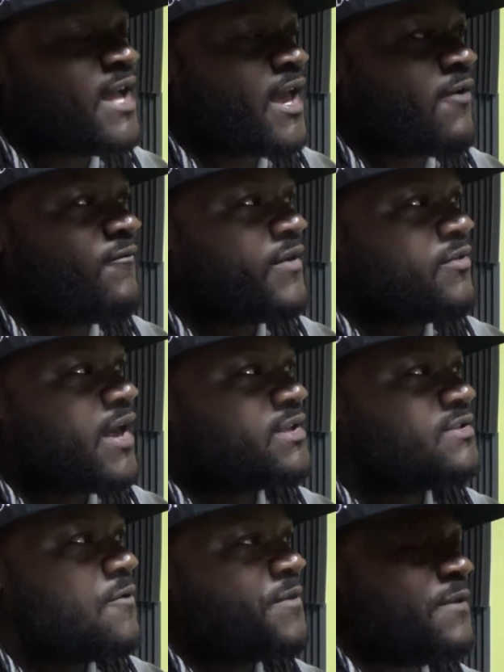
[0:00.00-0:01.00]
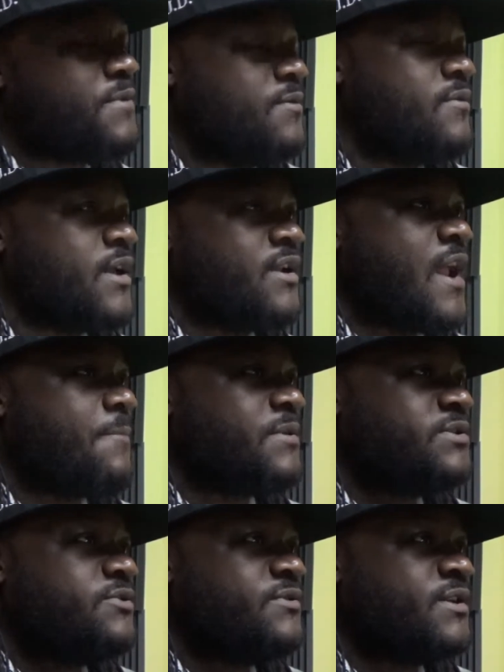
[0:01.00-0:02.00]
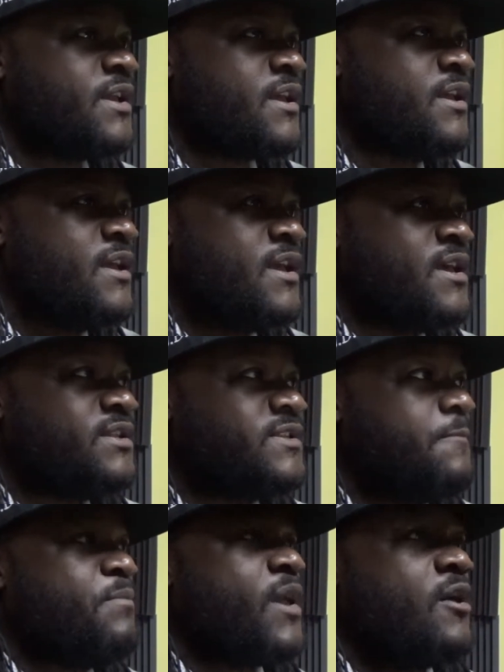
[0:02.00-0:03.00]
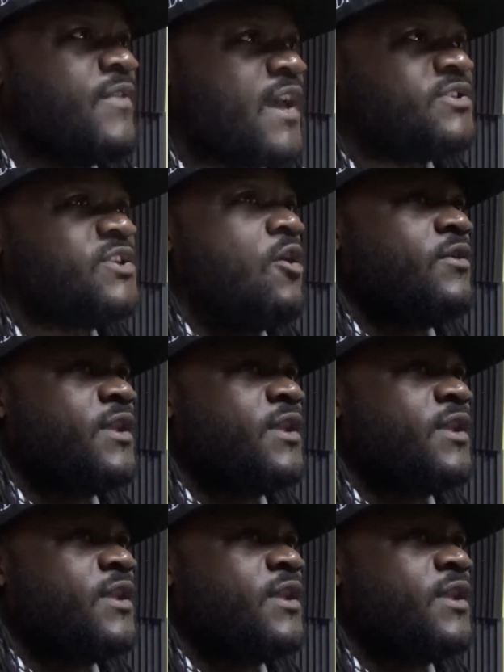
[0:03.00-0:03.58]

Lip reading: like I feel like so many people get an opportunity to be on that show,